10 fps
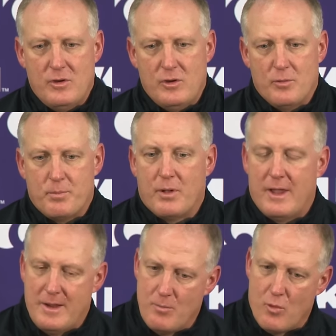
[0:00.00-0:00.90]
you
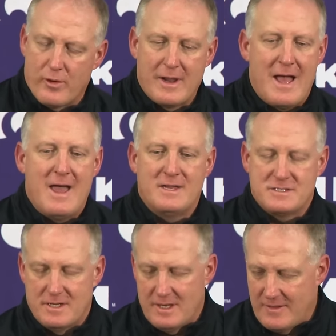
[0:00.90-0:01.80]
play more guys,
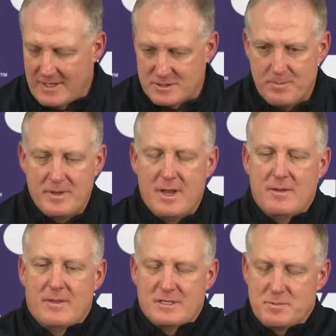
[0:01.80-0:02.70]
and, and that's been a,
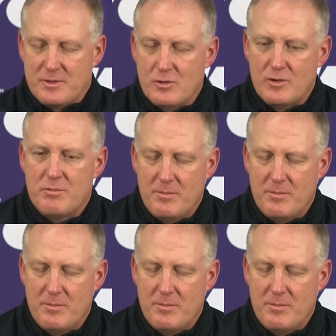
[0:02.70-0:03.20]
that's been good.